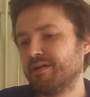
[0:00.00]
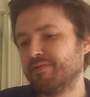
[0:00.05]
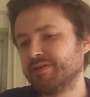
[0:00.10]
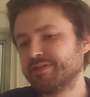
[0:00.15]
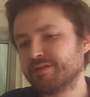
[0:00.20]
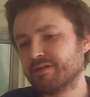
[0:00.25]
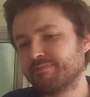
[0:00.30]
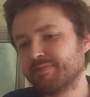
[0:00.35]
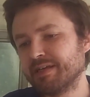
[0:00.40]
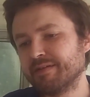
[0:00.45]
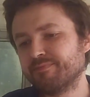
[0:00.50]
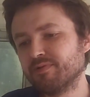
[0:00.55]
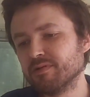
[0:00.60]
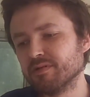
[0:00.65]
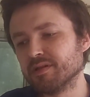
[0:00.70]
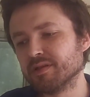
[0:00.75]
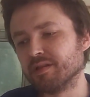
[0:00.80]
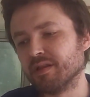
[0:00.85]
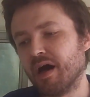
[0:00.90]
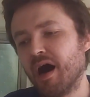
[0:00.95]
these are
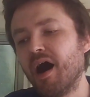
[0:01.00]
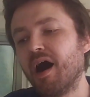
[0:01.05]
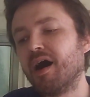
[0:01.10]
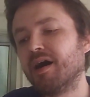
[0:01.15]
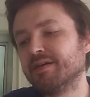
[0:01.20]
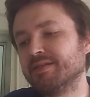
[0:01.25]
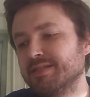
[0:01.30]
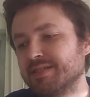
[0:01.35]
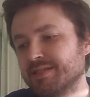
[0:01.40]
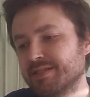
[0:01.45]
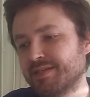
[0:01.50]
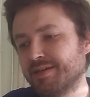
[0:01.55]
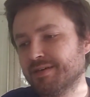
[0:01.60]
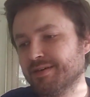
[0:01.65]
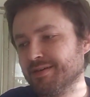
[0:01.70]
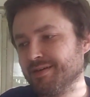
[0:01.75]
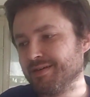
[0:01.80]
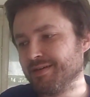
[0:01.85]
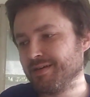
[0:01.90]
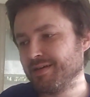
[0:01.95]
people lost
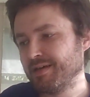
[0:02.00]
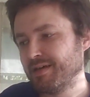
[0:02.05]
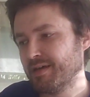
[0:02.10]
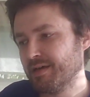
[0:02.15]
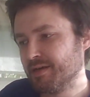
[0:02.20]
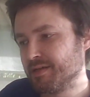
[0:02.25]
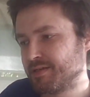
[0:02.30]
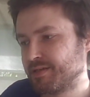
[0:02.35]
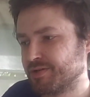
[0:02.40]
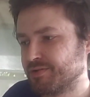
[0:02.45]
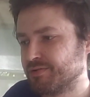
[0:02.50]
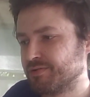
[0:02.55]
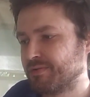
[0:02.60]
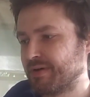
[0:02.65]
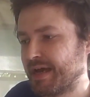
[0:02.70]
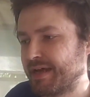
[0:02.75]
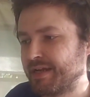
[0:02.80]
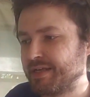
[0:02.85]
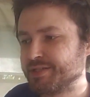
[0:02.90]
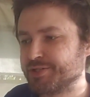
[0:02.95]
to
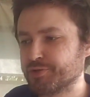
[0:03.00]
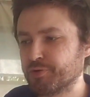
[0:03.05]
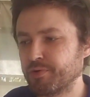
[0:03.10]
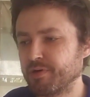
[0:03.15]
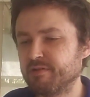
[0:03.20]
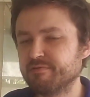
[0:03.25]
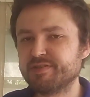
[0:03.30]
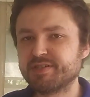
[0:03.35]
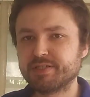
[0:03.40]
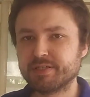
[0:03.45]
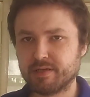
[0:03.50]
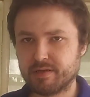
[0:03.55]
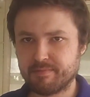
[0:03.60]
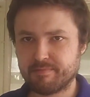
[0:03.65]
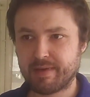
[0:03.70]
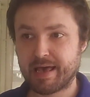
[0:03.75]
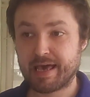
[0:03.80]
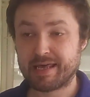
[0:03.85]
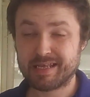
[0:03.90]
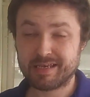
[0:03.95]
any sort of
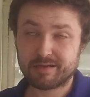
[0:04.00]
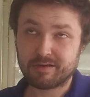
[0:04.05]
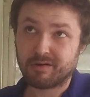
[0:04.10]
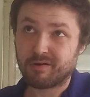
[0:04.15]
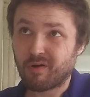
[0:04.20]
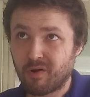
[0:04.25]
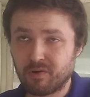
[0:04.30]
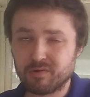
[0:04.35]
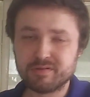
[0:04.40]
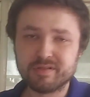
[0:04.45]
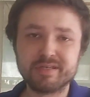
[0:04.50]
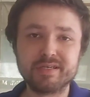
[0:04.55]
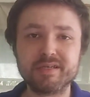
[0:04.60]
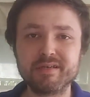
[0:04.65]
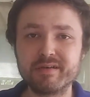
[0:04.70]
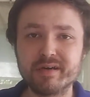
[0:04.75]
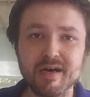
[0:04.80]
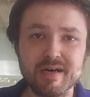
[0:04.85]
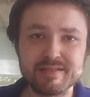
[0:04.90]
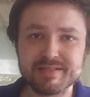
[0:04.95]
cinematic or
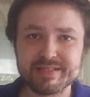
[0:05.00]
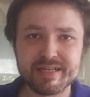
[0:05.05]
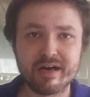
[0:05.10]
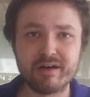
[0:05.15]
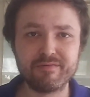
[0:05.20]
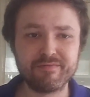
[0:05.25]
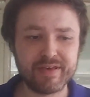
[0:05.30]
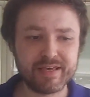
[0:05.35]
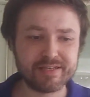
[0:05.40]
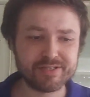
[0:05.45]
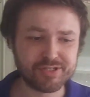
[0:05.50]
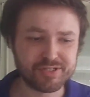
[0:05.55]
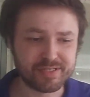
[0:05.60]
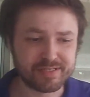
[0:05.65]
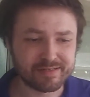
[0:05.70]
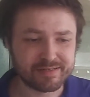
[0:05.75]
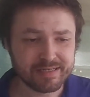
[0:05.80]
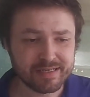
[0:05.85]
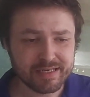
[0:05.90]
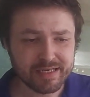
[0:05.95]
holy uh, salvation
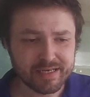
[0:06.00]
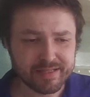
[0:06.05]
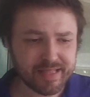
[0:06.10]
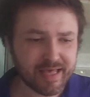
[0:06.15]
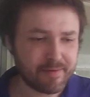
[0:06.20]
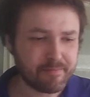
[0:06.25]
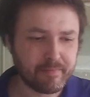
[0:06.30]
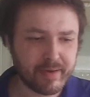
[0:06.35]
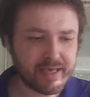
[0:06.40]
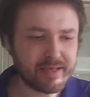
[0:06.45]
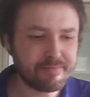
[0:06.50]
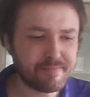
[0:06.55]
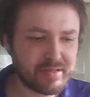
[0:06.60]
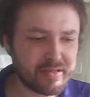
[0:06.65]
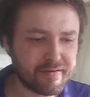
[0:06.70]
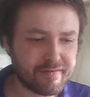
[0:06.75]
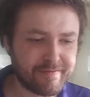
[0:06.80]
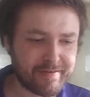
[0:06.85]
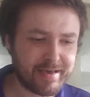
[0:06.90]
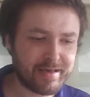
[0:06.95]
that might
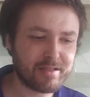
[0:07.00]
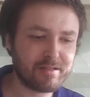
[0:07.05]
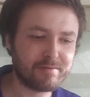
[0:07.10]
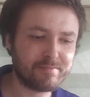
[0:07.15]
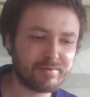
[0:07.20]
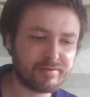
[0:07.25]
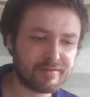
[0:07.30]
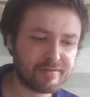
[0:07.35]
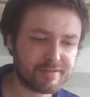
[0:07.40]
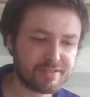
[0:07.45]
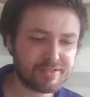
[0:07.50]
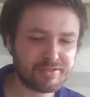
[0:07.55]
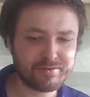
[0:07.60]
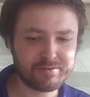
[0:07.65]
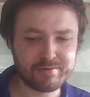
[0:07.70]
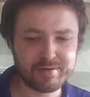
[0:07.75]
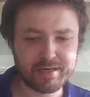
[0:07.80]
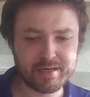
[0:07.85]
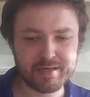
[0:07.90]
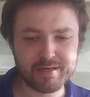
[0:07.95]
be available
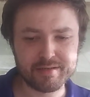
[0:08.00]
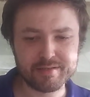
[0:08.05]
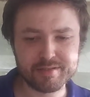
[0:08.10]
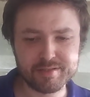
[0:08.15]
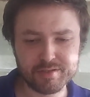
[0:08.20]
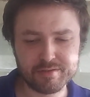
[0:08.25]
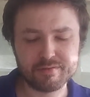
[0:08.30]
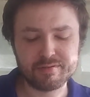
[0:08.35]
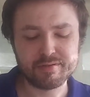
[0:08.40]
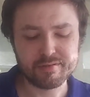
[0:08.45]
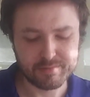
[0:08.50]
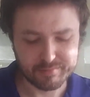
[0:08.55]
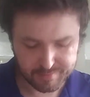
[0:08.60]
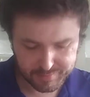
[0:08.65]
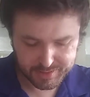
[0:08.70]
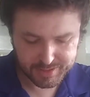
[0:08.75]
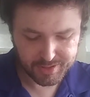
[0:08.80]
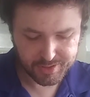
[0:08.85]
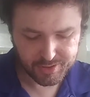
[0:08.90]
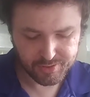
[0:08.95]
to, uh, to,
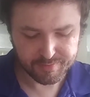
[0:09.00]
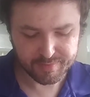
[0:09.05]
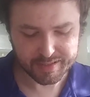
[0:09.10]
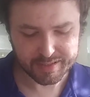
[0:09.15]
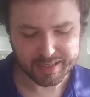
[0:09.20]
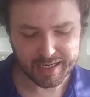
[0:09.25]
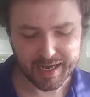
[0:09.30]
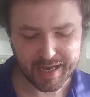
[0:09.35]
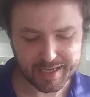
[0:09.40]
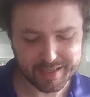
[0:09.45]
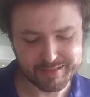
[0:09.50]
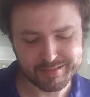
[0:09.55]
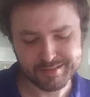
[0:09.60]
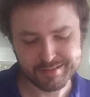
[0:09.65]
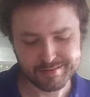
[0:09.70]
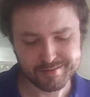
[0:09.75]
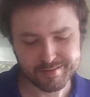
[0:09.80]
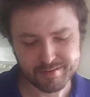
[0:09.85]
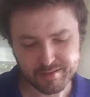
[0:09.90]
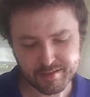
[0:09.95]
to humankind.
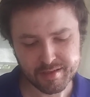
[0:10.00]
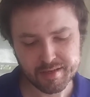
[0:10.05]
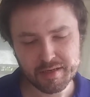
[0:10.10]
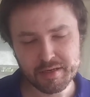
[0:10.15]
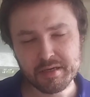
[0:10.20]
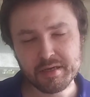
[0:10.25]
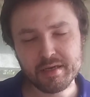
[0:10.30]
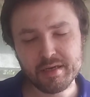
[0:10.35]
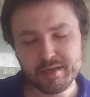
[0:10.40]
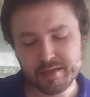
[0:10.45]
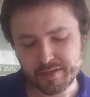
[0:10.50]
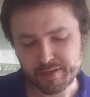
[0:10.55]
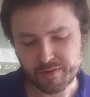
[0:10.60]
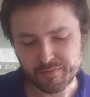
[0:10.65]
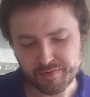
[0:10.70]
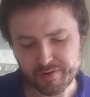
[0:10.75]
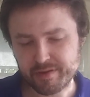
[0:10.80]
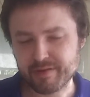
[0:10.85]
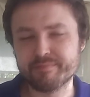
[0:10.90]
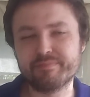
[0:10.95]
You
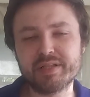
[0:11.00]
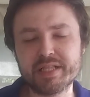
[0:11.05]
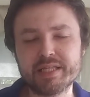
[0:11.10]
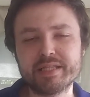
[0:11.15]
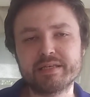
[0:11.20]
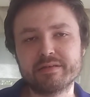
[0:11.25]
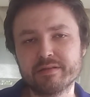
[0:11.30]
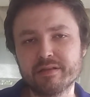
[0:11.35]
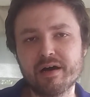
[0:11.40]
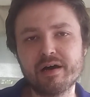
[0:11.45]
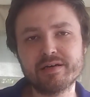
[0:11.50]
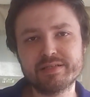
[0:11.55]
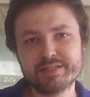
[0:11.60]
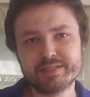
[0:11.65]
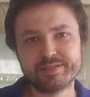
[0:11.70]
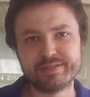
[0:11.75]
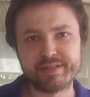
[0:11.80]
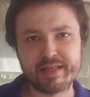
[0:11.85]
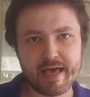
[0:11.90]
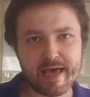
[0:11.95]
know, they're completely
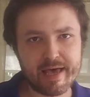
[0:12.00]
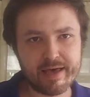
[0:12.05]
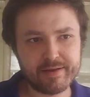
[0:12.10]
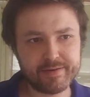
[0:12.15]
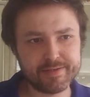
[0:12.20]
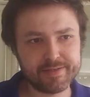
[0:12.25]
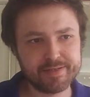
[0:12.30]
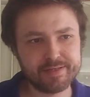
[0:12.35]
lost to that.